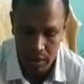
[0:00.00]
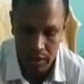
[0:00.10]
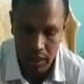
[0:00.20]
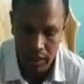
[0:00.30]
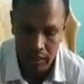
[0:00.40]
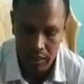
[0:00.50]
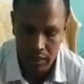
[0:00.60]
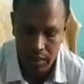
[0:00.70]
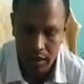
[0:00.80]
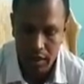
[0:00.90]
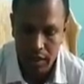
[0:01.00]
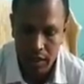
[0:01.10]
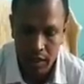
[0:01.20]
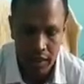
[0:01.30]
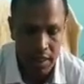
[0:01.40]
Then
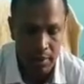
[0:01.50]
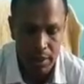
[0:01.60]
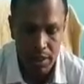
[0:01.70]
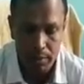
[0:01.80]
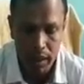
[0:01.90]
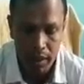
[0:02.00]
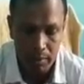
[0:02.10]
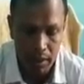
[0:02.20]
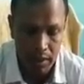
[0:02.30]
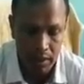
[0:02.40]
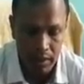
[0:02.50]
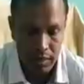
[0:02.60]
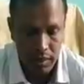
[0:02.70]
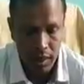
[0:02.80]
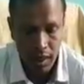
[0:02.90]
in Assamese department,
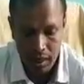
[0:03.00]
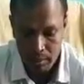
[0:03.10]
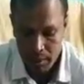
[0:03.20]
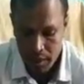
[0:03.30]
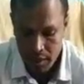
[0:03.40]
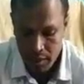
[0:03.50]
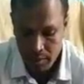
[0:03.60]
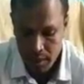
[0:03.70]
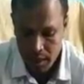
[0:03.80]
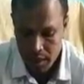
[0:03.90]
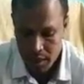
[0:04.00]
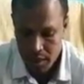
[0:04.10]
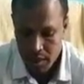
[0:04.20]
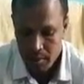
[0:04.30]
we have Mrs.